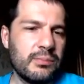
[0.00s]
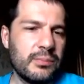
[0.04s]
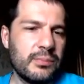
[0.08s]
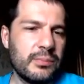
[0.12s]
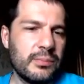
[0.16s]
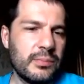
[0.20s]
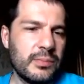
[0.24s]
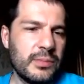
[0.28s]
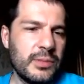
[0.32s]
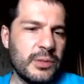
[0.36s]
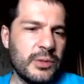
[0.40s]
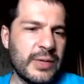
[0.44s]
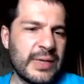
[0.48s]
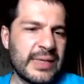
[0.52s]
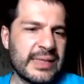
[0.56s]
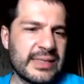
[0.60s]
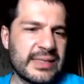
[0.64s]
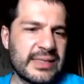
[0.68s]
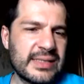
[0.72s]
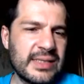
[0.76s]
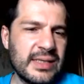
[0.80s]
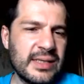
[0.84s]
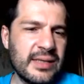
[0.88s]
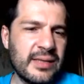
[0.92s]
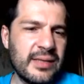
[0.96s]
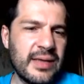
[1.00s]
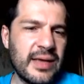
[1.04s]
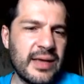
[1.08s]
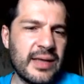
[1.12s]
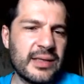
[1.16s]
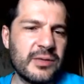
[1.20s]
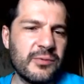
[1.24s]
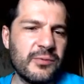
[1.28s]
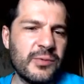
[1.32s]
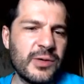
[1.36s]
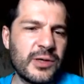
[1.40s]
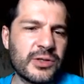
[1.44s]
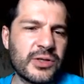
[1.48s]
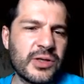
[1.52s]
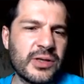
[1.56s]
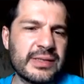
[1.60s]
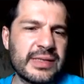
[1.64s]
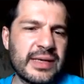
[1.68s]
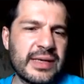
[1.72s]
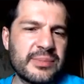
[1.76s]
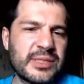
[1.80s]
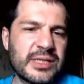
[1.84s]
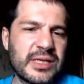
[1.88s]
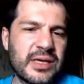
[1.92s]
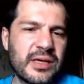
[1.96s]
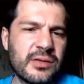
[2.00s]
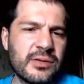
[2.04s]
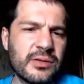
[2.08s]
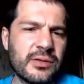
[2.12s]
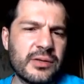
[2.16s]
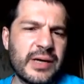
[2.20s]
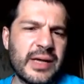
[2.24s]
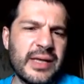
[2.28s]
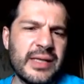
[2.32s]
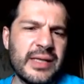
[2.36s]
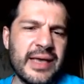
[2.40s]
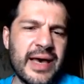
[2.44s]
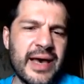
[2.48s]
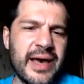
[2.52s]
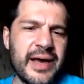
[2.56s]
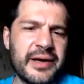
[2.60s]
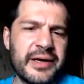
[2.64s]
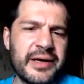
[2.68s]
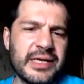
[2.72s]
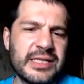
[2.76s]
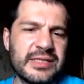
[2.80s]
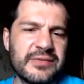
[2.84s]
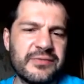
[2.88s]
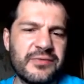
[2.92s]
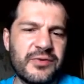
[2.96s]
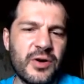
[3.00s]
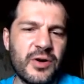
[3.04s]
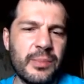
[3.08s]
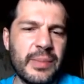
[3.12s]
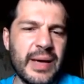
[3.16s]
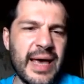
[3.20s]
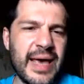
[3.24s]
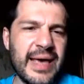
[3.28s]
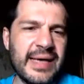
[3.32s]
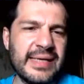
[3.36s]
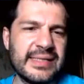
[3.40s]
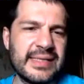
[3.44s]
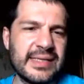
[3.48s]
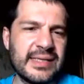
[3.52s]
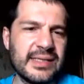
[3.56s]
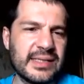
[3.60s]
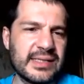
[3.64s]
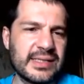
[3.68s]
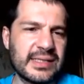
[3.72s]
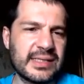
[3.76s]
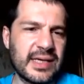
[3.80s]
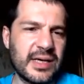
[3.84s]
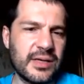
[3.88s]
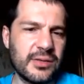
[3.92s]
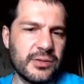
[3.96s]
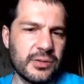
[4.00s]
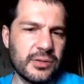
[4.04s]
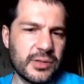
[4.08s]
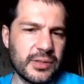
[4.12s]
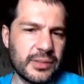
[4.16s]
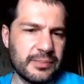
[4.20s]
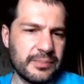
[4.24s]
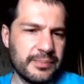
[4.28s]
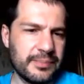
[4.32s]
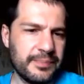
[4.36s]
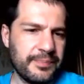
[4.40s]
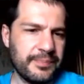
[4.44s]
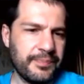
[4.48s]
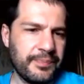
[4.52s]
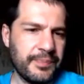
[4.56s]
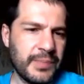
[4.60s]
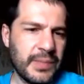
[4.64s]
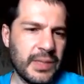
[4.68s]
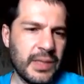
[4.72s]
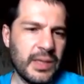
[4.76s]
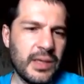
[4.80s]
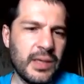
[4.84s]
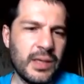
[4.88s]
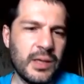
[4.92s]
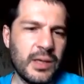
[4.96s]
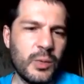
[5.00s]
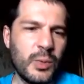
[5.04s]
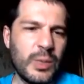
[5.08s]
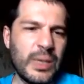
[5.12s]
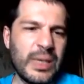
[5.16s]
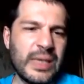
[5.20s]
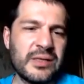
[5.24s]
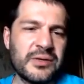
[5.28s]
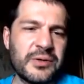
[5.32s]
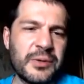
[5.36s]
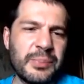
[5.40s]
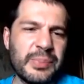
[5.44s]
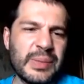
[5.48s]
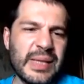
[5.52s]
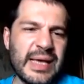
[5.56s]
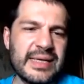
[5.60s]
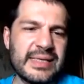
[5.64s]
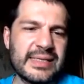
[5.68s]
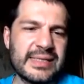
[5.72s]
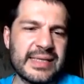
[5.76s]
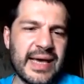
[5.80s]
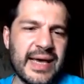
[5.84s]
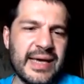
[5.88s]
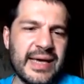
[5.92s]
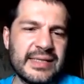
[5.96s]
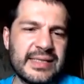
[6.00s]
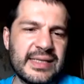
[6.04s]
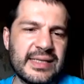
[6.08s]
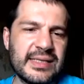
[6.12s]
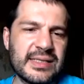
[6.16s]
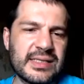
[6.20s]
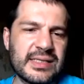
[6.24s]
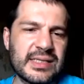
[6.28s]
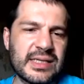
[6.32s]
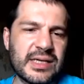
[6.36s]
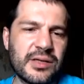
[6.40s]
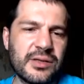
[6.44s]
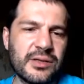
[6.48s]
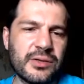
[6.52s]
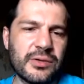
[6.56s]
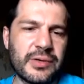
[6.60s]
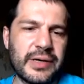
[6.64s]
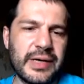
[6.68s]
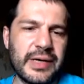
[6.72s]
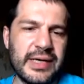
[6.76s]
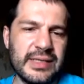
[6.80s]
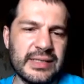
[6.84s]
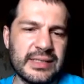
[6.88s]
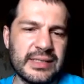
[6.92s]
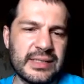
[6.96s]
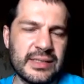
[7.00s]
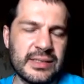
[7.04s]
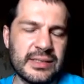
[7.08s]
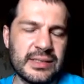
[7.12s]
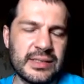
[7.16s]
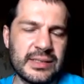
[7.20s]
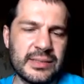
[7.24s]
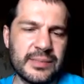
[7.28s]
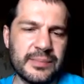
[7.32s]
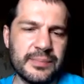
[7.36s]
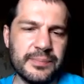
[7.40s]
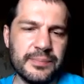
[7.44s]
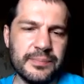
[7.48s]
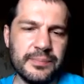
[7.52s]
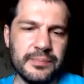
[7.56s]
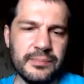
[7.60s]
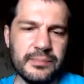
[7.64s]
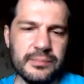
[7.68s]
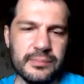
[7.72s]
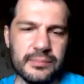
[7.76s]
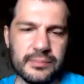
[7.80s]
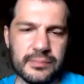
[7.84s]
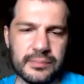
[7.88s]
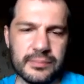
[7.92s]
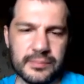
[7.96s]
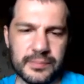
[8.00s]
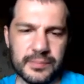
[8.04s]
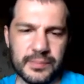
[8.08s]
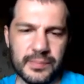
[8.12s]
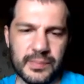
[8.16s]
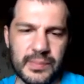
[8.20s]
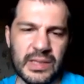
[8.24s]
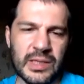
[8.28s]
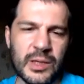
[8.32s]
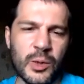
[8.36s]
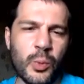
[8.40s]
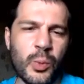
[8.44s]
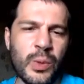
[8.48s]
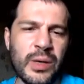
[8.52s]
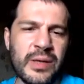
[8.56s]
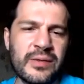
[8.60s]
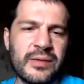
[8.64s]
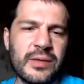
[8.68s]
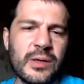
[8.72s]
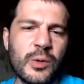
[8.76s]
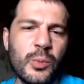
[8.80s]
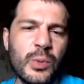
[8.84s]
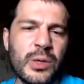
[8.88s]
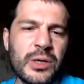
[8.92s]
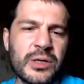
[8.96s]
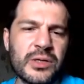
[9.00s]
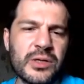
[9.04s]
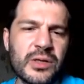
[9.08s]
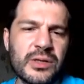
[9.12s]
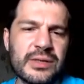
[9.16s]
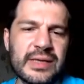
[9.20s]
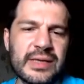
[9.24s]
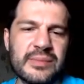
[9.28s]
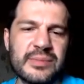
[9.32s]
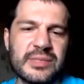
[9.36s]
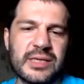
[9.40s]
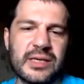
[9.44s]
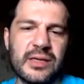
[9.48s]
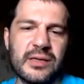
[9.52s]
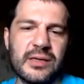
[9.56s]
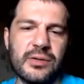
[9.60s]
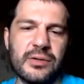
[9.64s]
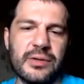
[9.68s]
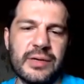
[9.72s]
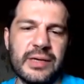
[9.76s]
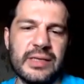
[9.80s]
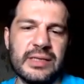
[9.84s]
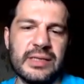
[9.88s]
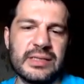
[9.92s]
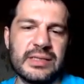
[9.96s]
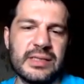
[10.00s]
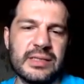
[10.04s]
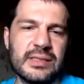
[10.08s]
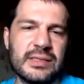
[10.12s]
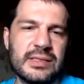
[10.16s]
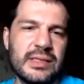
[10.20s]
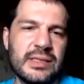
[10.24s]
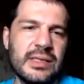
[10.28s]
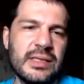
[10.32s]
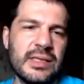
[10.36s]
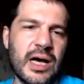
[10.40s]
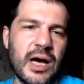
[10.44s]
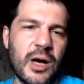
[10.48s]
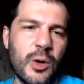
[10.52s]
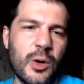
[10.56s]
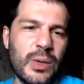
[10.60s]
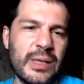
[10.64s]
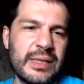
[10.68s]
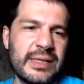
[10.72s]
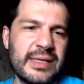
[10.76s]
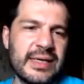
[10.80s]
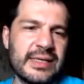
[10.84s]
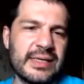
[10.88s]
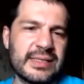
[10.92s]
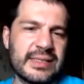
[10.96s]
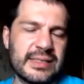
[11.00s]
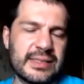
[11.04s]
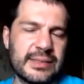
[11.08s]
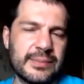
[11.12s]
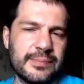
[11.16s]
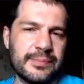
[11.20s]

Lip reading: You can see that Virtual Time Scheduler inherits from async scheduler. We can replace async scheduler instance with Virtual Time Scheduler instance in our tests.